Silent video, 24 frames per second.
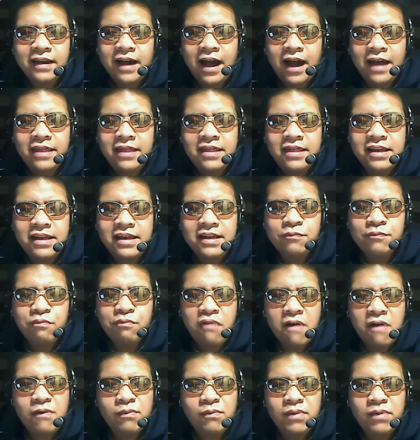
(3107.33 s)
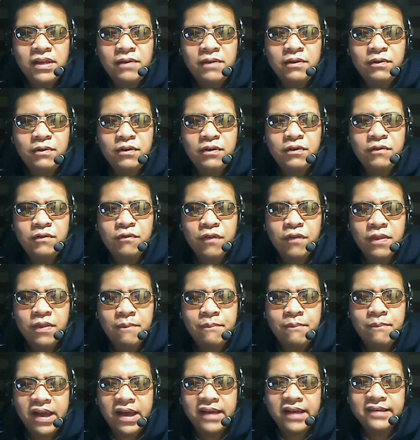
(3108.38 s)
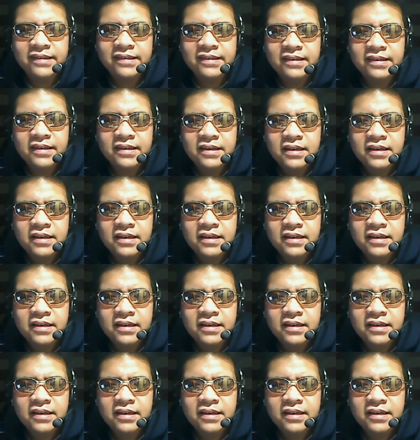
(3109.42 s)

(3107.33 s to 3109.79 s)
I think it's probably for the best.